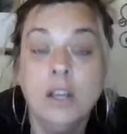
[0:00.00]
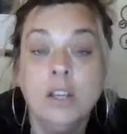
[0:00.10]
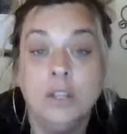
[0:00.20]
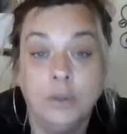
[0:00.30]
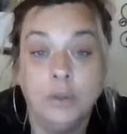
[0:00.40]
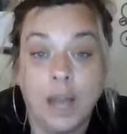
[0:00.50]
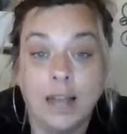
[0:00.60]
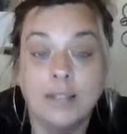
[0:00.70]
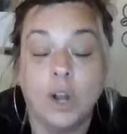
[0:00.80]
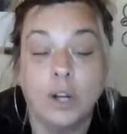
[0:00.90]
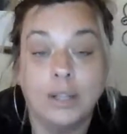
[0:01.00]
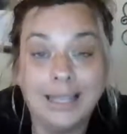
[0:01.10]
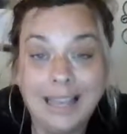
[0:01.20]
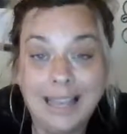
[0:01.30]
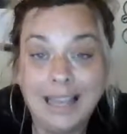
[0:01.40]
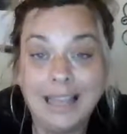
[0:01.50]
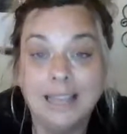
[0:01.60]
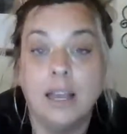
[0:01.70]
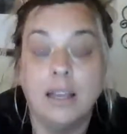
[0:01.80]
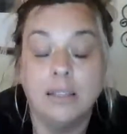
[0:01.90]
You guys are the king
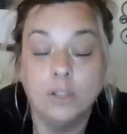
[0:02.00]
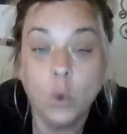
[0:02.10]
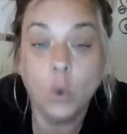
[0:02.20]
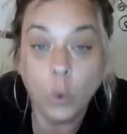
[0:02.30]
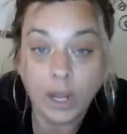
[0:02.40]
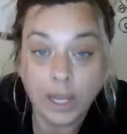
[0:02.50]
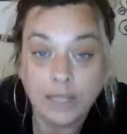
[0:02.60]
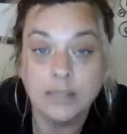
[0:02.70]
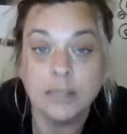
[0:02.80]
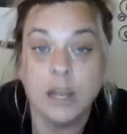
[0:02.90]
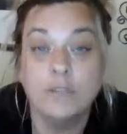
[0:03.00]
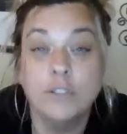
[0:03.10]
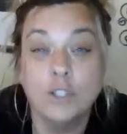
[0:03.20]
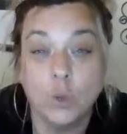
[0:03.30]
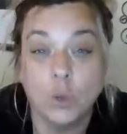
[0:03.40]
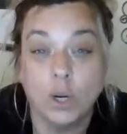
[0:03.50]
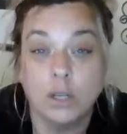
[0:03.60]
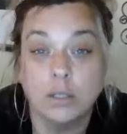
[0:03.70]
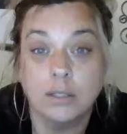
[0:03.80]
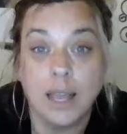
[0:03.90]
and queens of
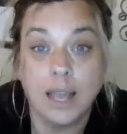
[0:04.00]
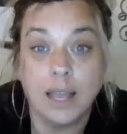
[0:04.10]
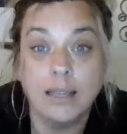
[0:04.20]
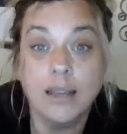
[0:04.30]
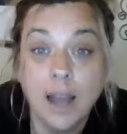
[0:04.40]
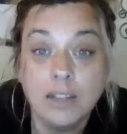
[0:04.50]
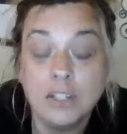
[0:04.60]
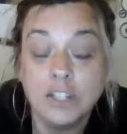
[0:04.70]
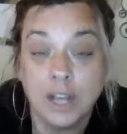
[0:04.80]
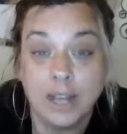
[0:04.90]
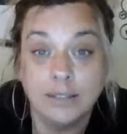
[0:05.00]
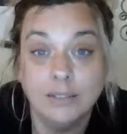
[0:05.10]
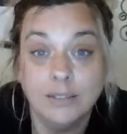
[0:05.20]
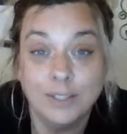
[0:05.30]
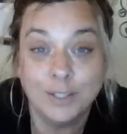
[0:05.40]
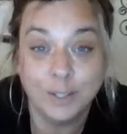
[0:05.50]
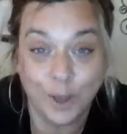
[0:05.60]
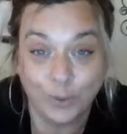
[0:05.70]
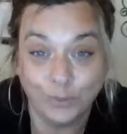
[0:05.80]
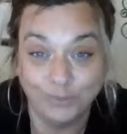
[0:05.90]
swords. They cut shit.
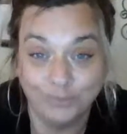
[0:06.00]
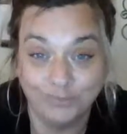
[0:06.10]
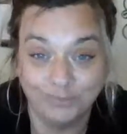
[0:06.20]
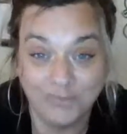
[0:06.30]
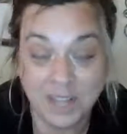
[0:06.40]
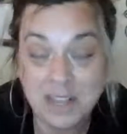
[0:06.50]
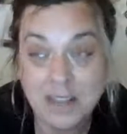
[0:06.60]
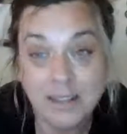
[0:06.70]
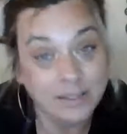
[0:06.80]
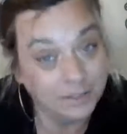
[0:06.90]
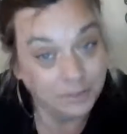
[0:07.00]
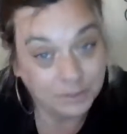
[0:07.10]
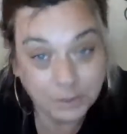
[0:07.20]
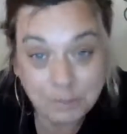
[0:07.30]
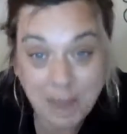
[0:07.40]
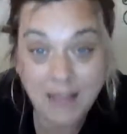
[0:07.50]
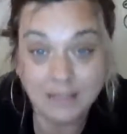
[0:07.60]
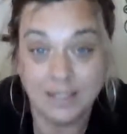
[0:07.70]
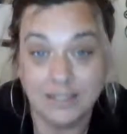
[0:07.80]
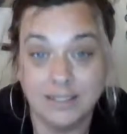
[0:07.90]
So, and they're
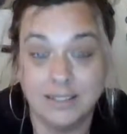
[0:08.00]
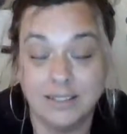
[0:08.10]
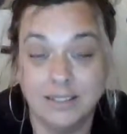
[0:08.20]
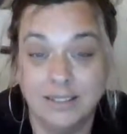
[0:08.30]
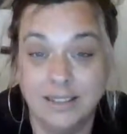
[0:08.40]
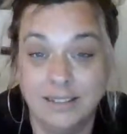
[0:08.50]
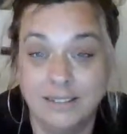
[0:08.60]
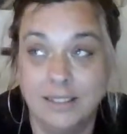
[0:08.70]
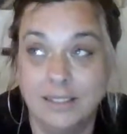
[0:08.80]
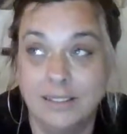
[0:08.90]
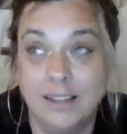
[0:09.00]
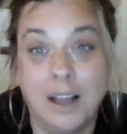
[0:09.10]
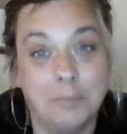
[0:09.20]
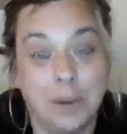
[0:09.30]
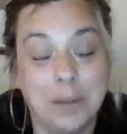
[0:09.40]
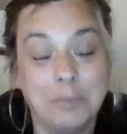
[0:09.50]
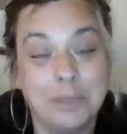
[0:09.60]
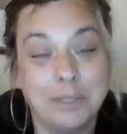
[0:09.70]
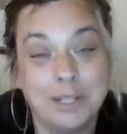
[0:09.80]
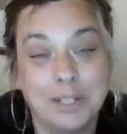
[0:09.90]
balanced in the upright
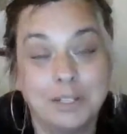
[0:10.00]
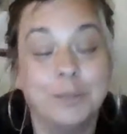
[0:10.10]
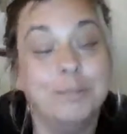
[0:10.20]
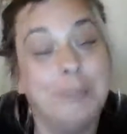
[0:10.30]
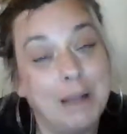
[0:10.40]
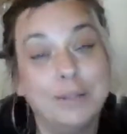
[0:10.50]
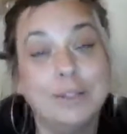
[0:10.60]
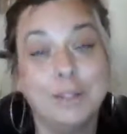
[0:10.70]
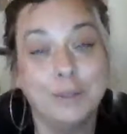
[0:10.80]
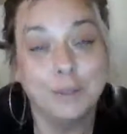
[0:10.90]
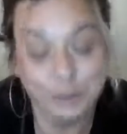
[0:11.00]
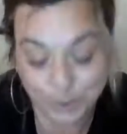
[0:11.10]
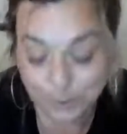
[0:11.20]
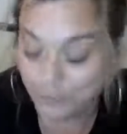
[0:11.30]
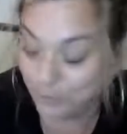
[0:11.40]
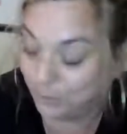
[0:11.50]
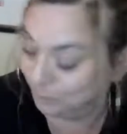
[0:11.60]
position. They're balanced and they're truthful.